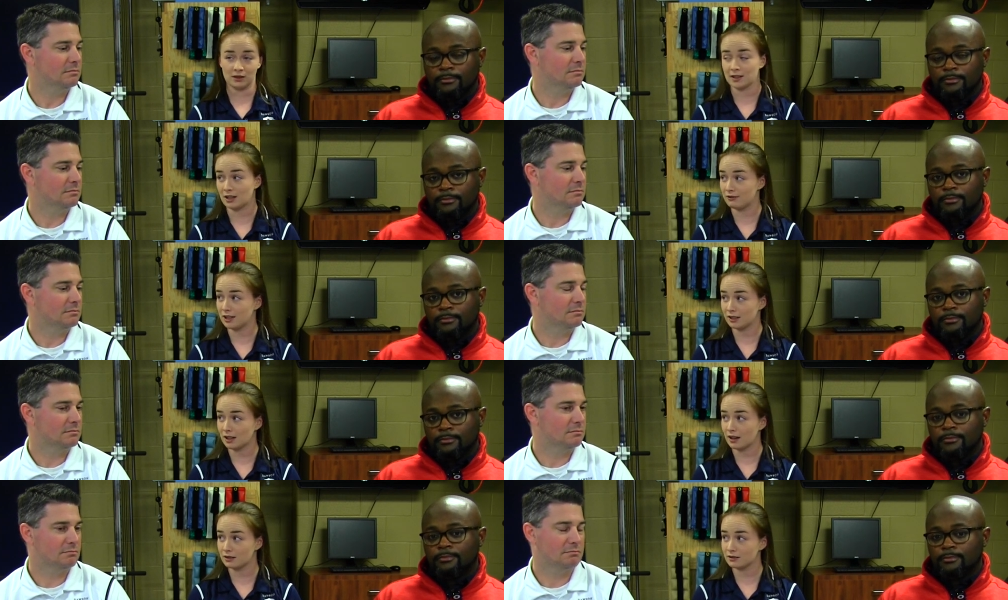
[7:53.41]
Speaker 1: and stuff like
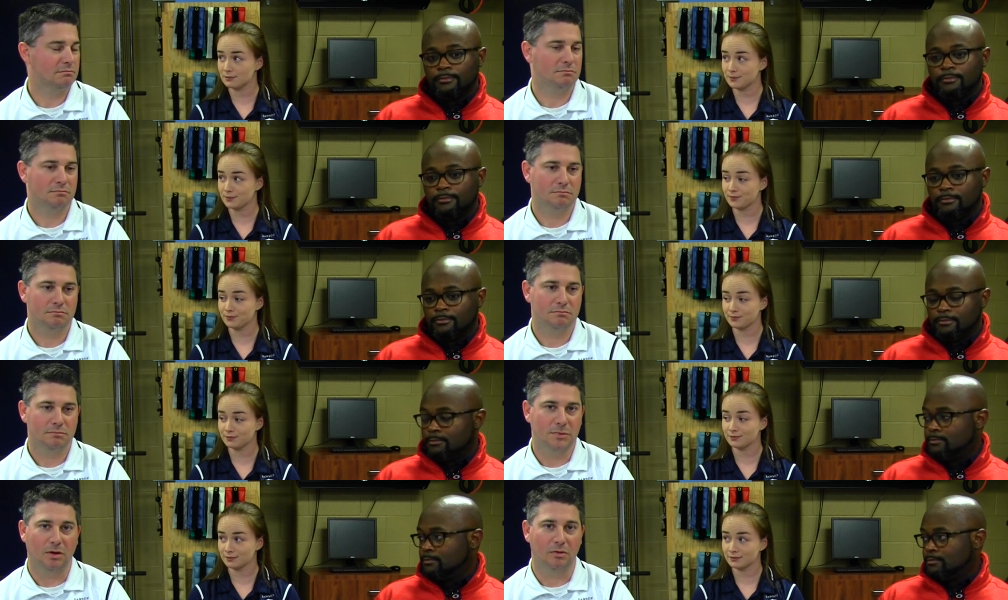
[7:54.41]
that.
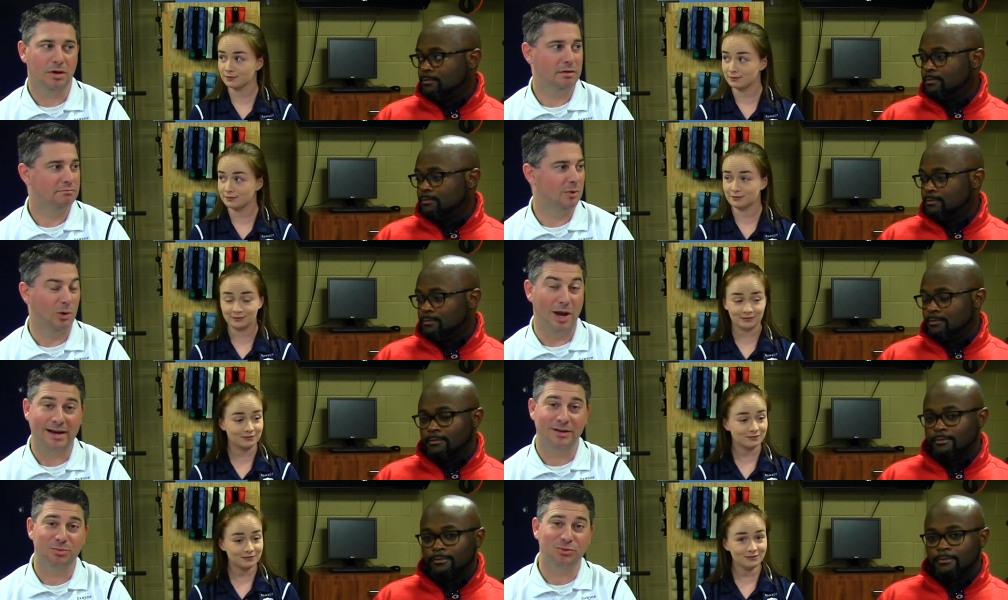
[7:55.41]
Speaker 2: Okay, well,
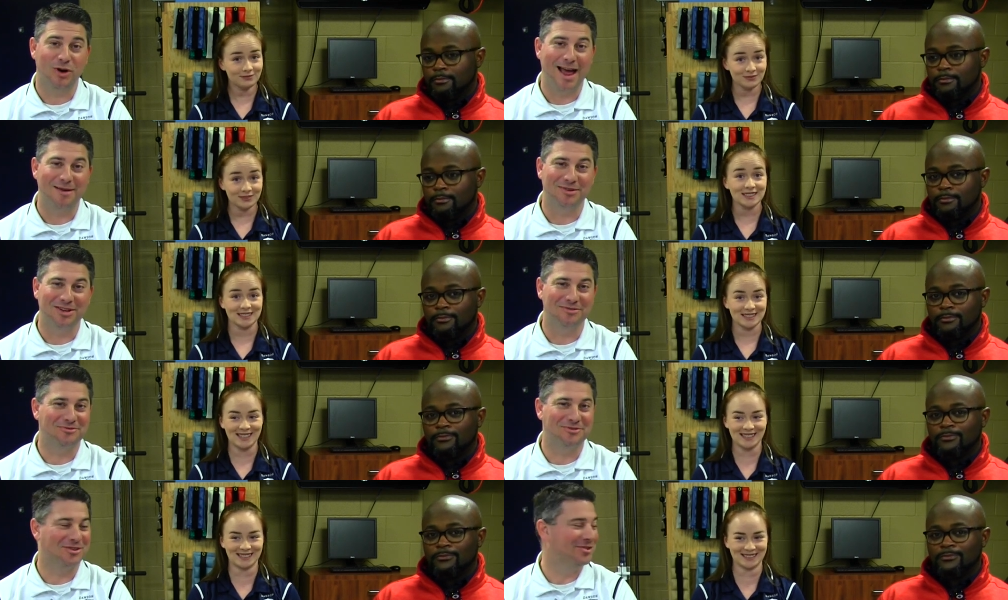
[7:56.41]
like and subscribe
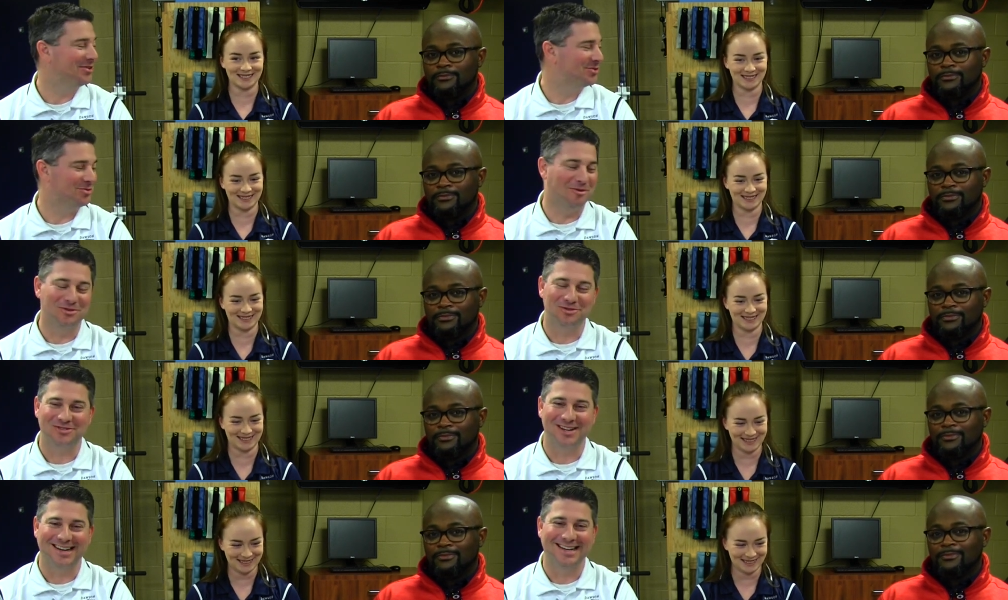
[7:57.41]
if you enjoy what you're
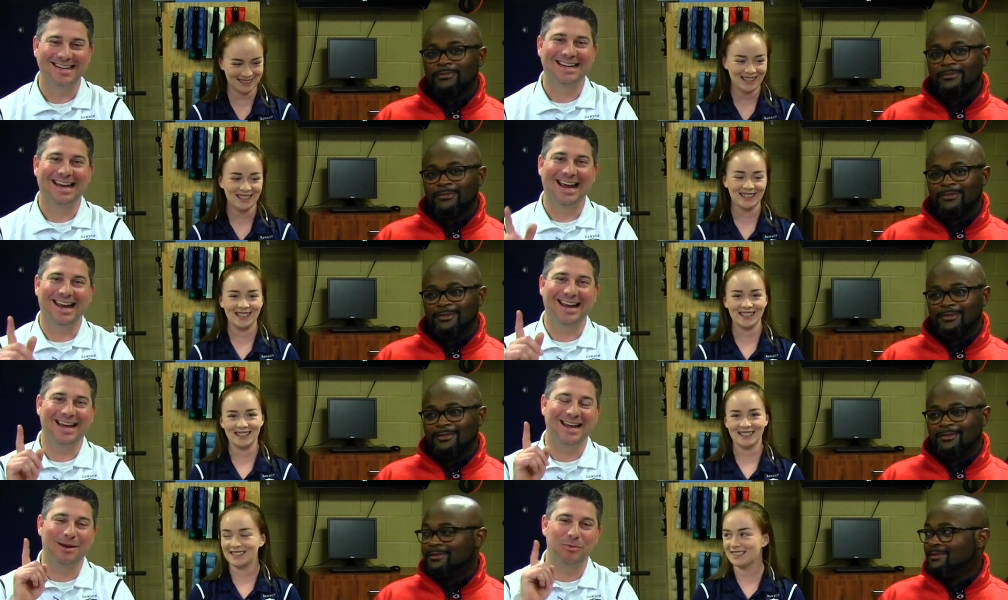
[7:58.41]
seeing.
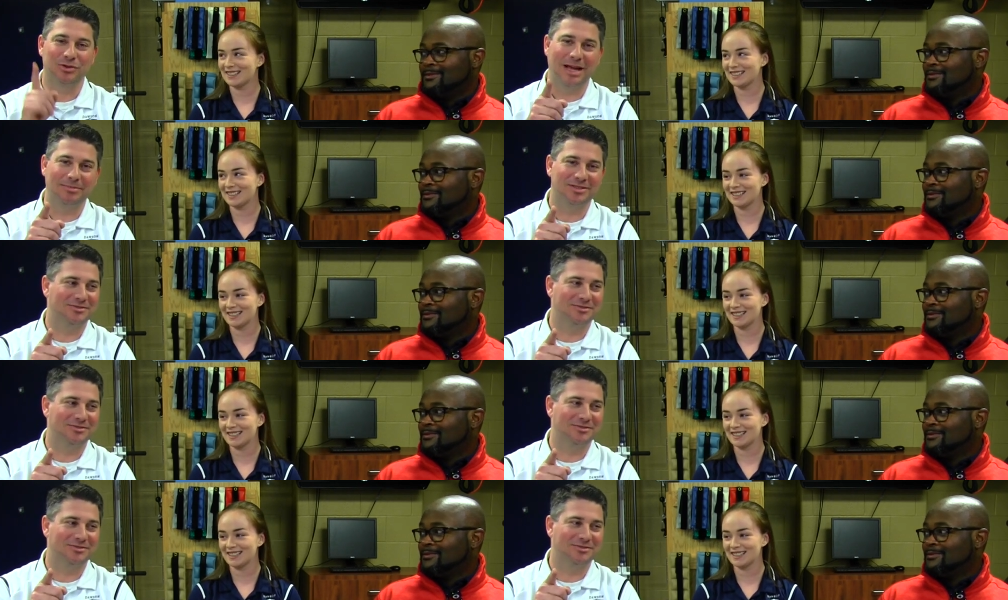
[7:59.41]
And I'm gonna stop this